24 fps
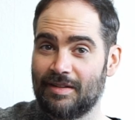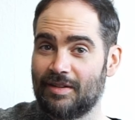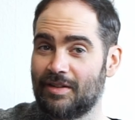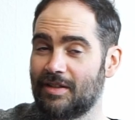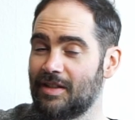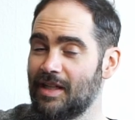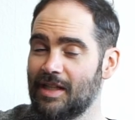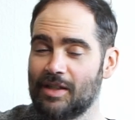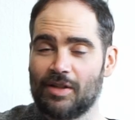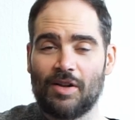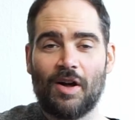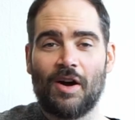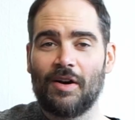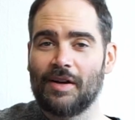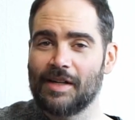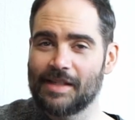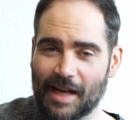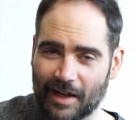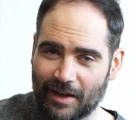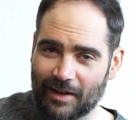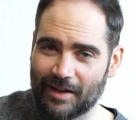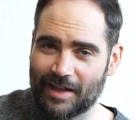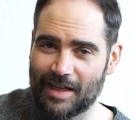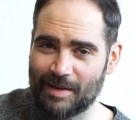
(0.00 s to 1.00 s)
As long as
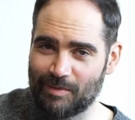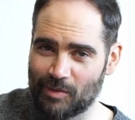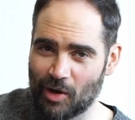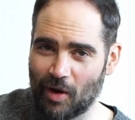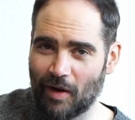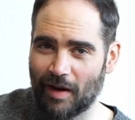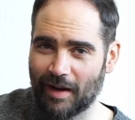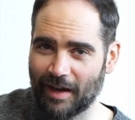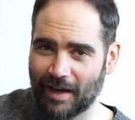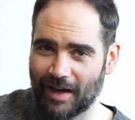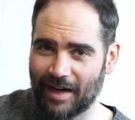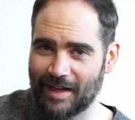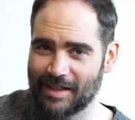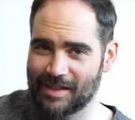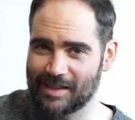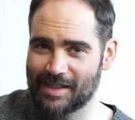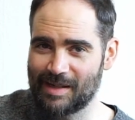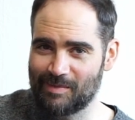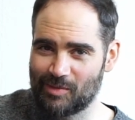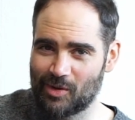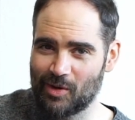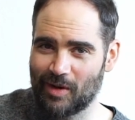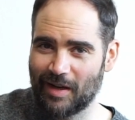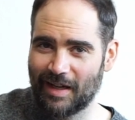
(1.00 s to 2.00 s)
I could keep doing it, I just
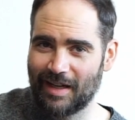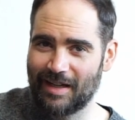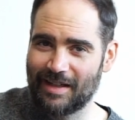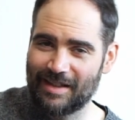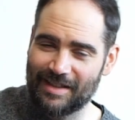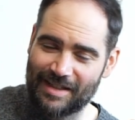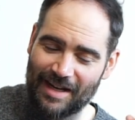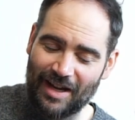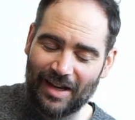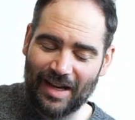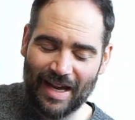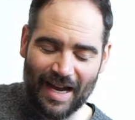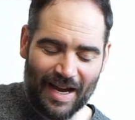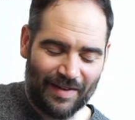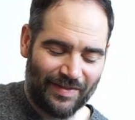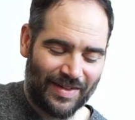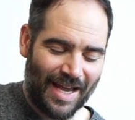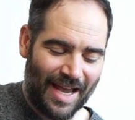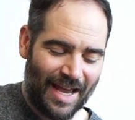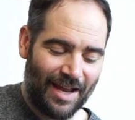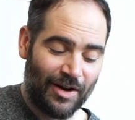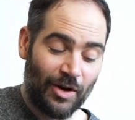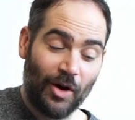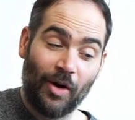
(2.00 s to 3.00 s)
keep doing it until I have
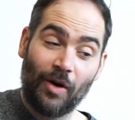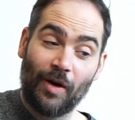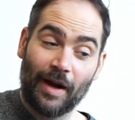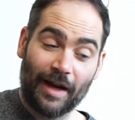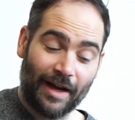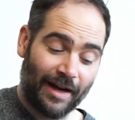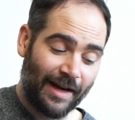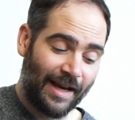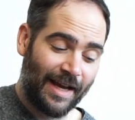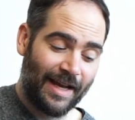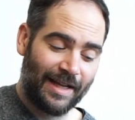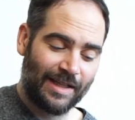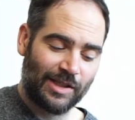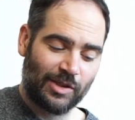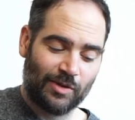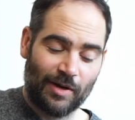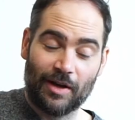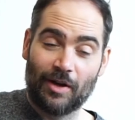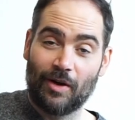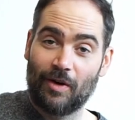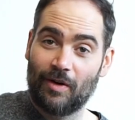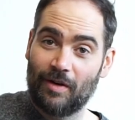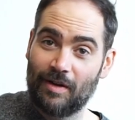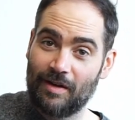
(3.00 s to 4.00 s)
to end. Oh, I got to end, so I
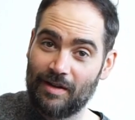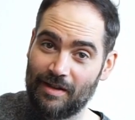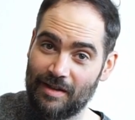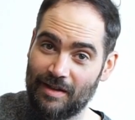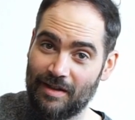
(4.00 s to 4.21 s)
go